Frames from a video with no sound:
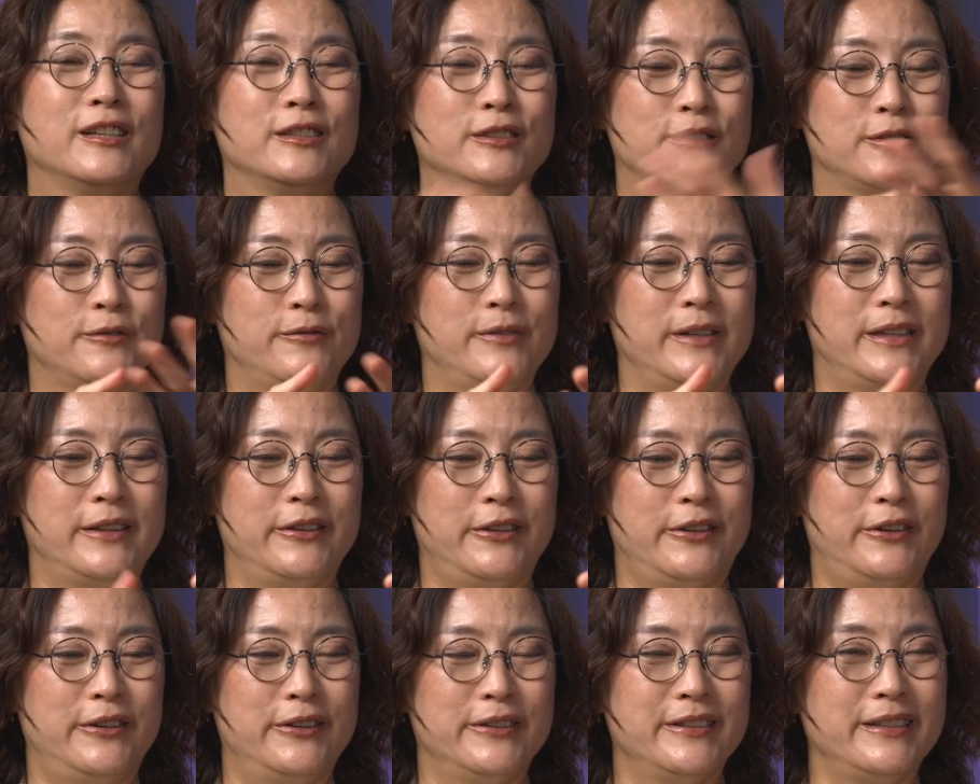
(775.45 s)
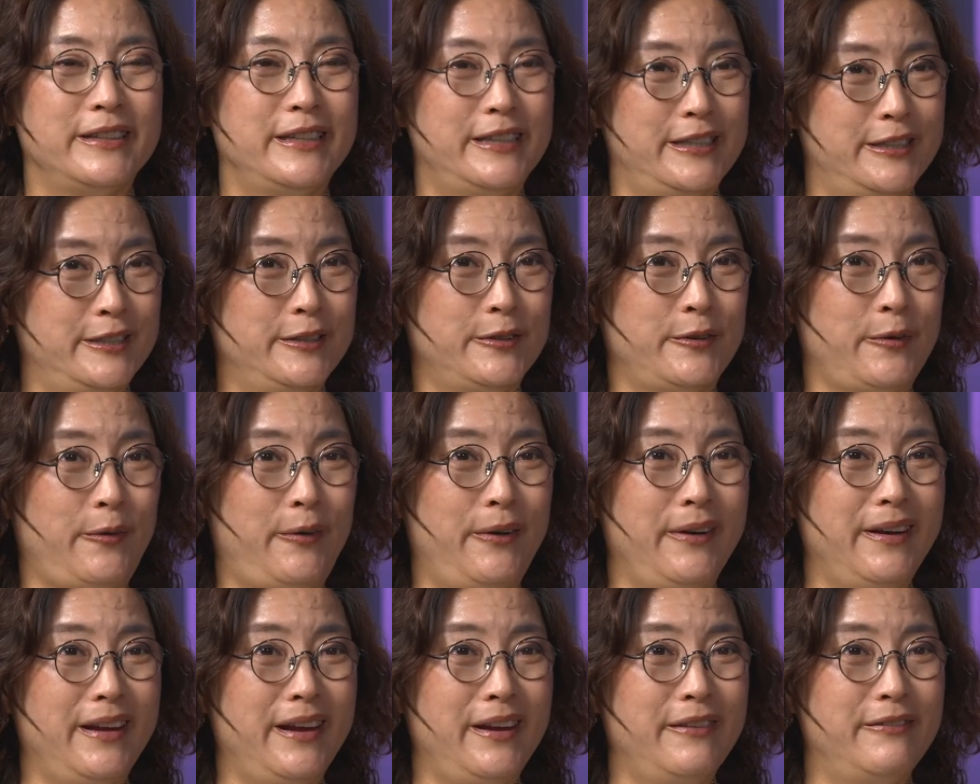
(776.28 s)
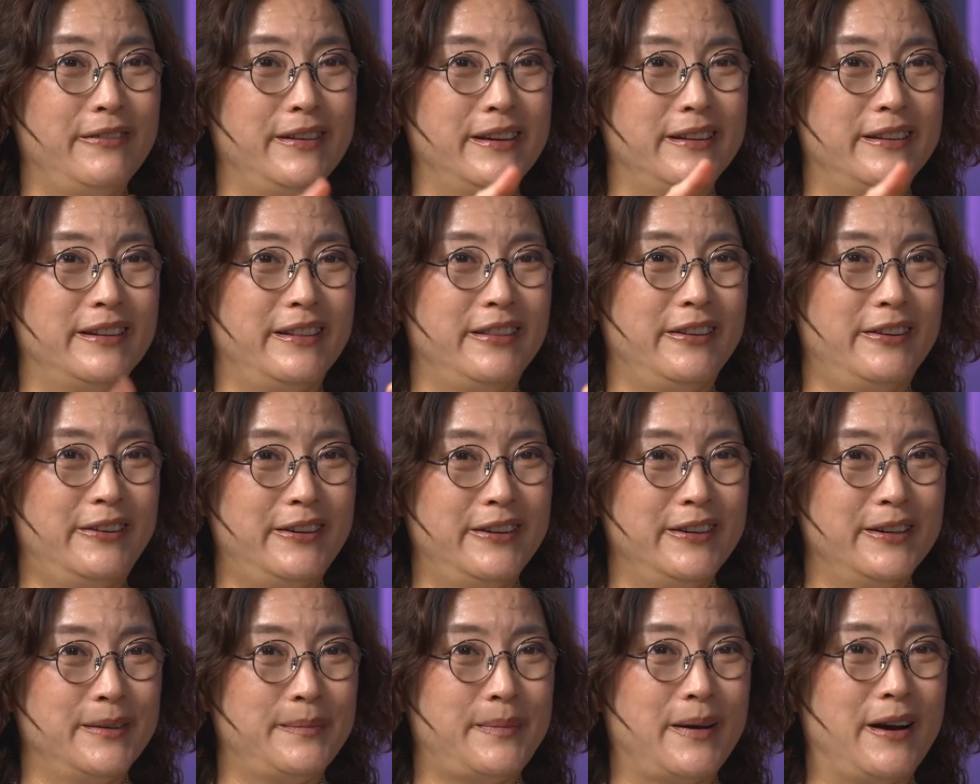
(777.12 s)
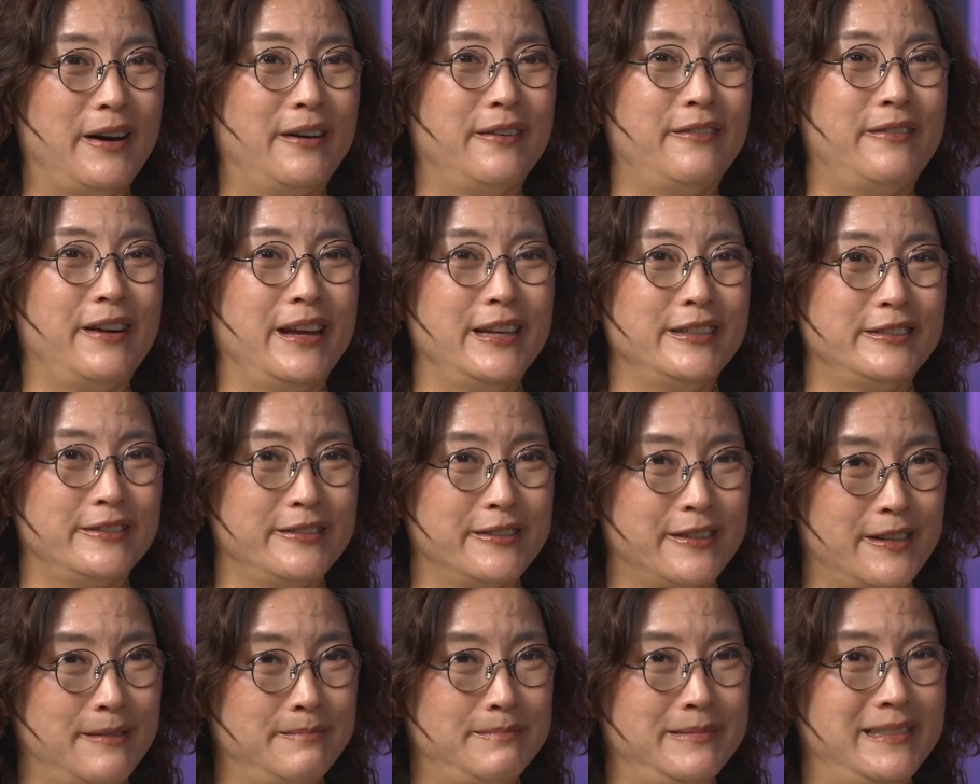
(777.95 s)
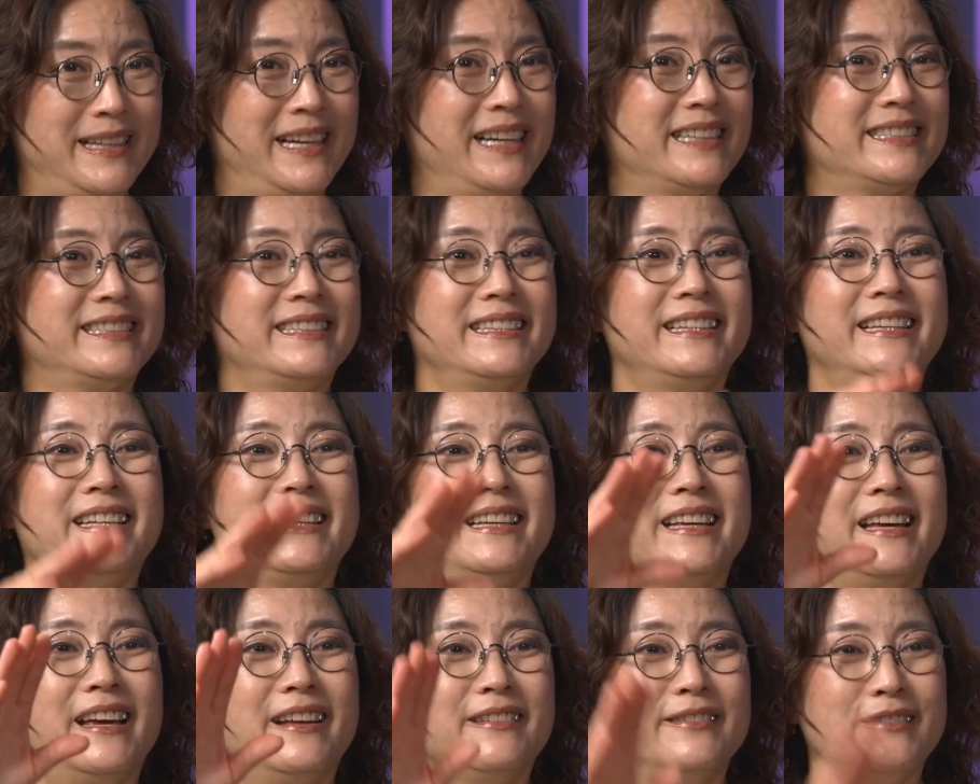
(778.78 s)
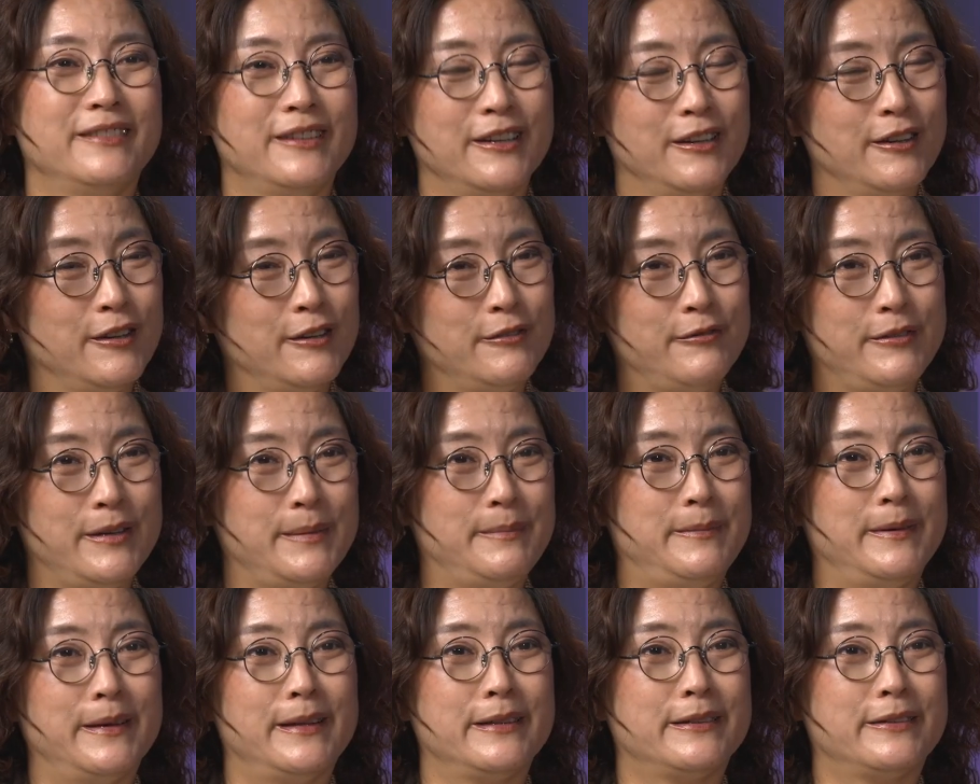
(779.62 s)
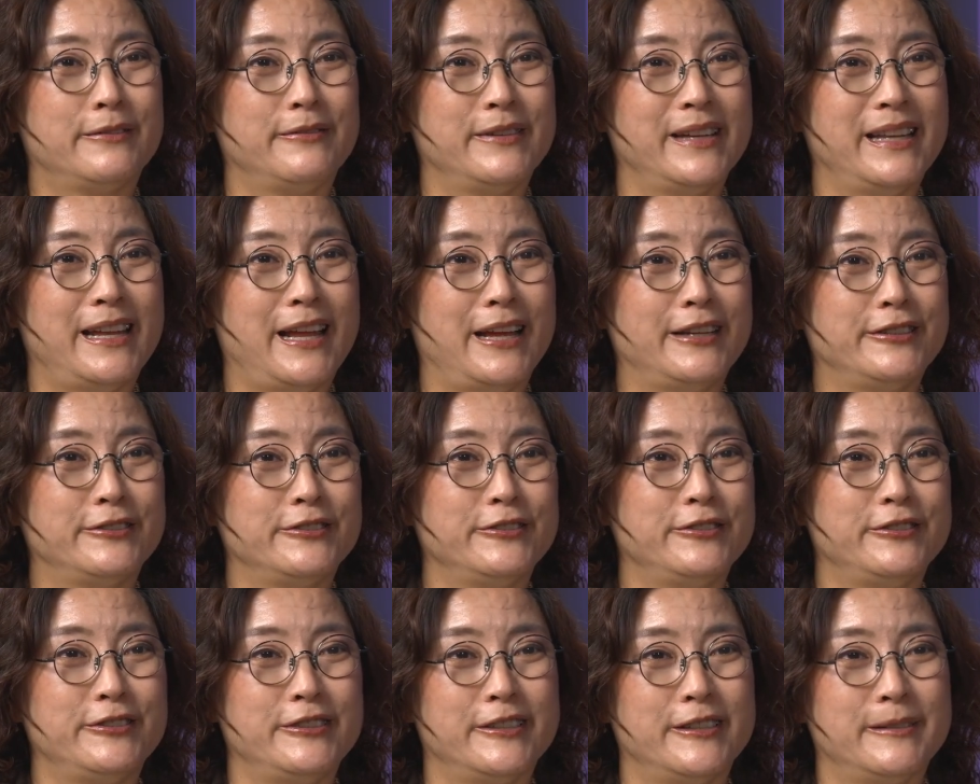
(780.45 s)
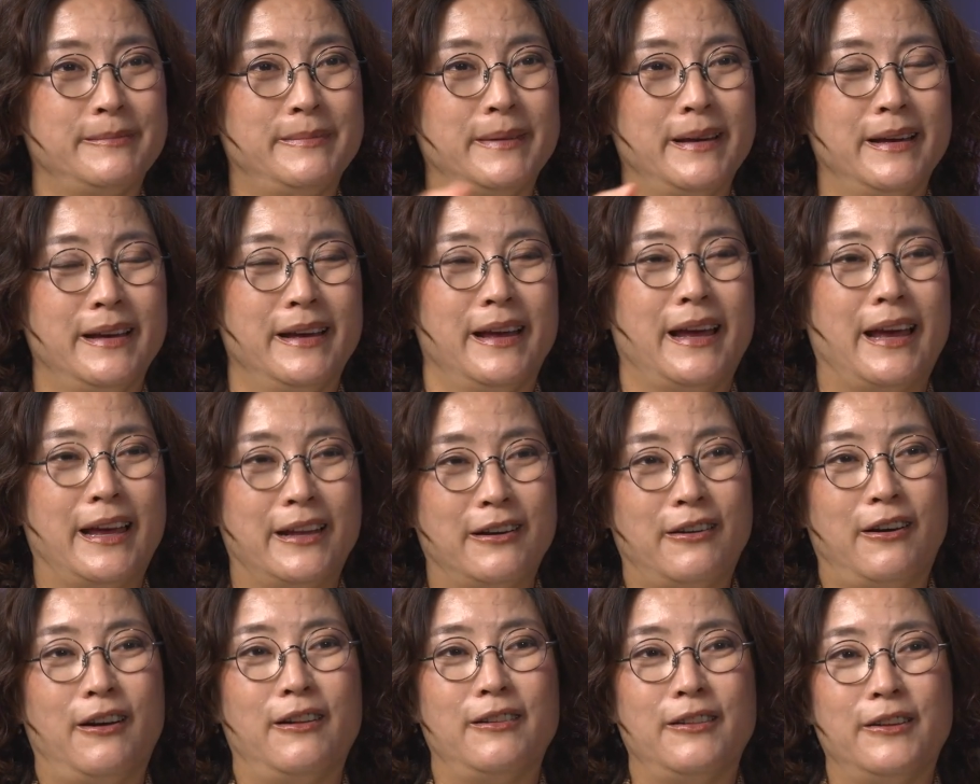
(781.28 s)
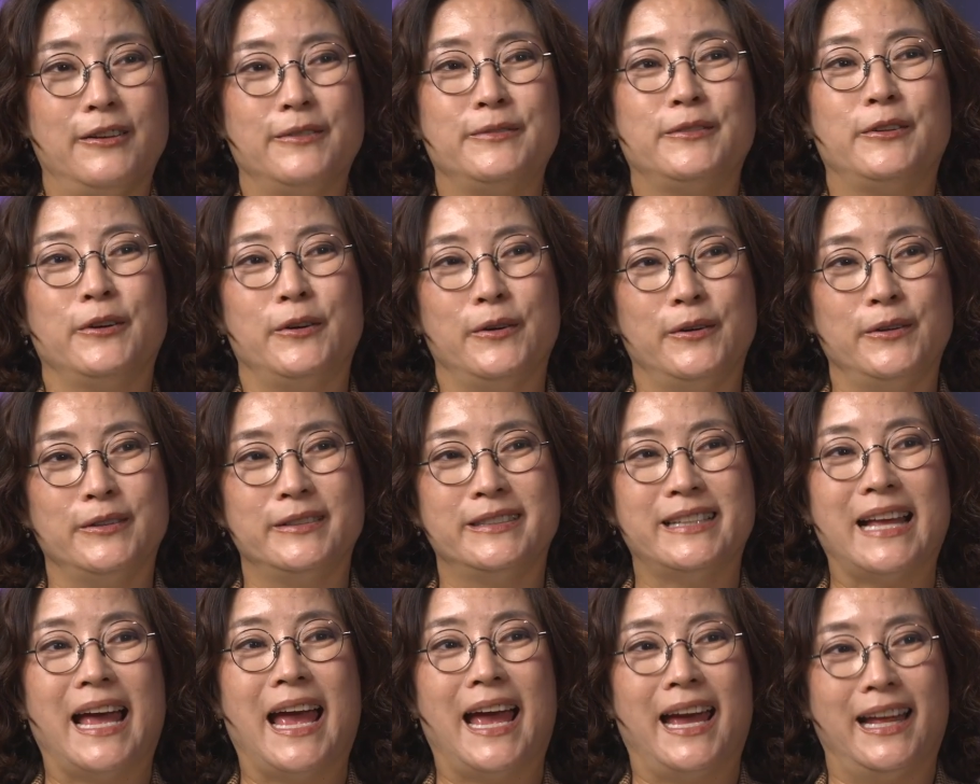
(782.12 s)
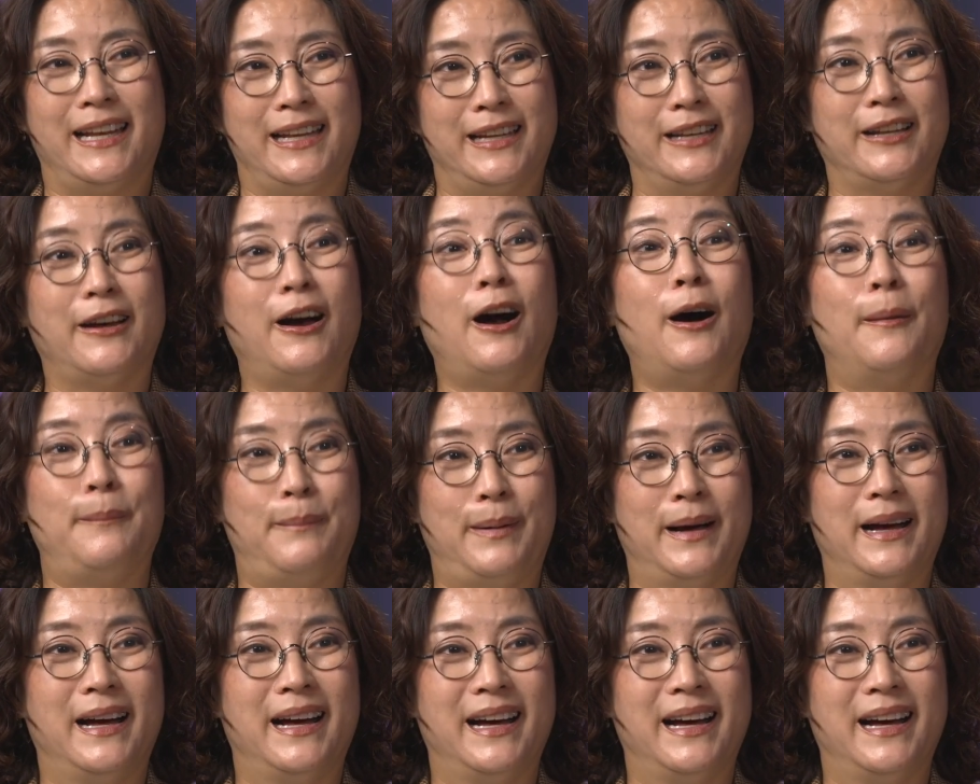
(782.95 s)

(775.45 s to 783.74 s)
So we learned history, we learned about racial complexity, and we built relationship, and all of those added up.